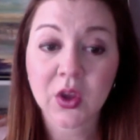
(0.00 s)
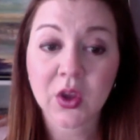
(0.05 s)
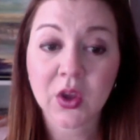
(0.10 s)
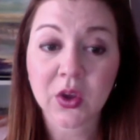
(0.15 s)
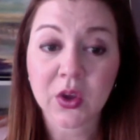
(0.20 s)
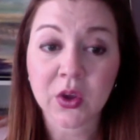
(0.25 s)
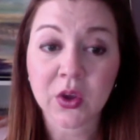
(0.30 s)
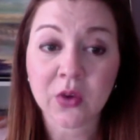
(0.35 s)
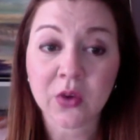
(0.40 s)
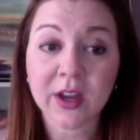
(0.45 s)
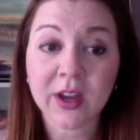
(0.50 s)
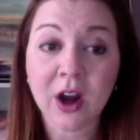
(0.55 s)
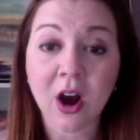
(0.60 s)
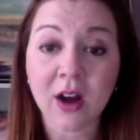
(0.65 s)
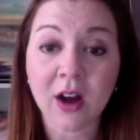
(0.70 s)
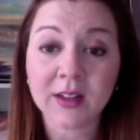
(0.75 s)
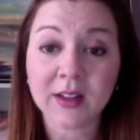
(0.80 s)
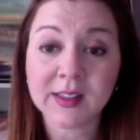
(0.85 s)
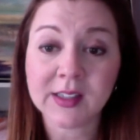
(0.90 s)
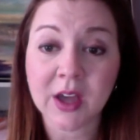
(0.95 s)
You can
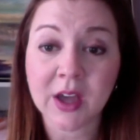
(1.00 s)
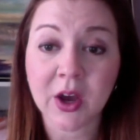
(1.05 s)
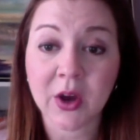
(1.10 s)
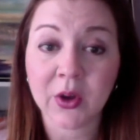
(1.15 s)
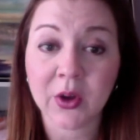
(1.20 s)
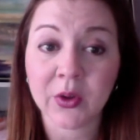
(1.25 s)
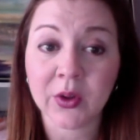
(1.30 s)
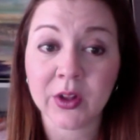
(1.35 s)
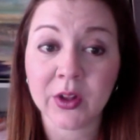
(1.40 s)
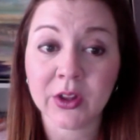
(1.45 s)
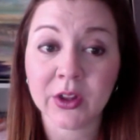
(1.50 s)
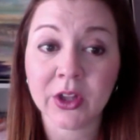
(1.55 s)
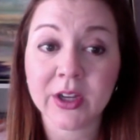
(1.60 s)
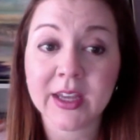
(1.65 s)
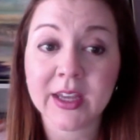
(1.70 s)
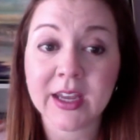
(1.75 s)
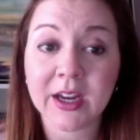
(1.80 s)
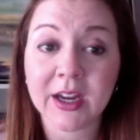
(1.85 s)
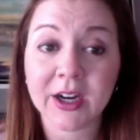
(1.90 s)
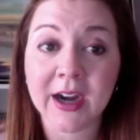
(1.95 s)
also look
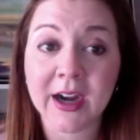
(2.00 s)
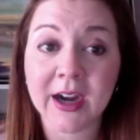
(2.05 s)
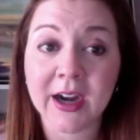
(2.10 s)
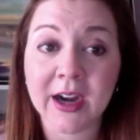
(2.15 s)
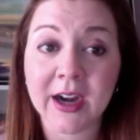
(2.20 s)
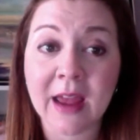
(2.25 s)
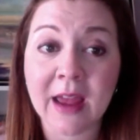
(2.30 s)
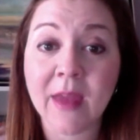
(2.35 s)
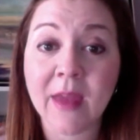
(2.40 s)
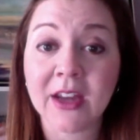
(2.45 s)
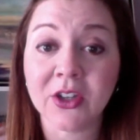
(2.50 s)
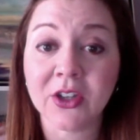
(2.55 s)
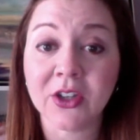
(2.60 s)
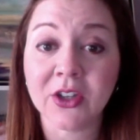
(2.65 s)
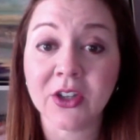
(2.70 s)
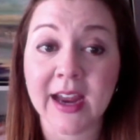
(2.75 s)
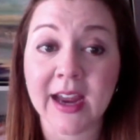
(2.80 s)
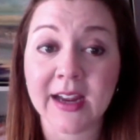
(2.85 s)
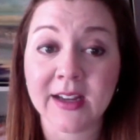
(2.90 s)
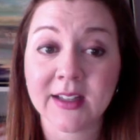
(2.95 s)
here at page
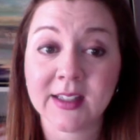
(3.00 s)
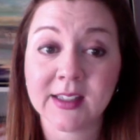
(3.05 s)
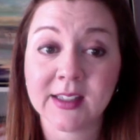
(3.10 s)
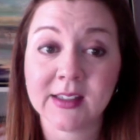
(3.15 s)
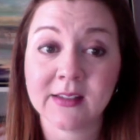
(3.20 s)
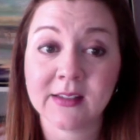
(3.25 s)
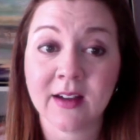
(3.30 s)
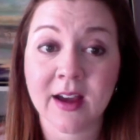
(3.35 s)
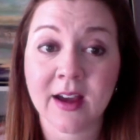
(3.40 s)
likes.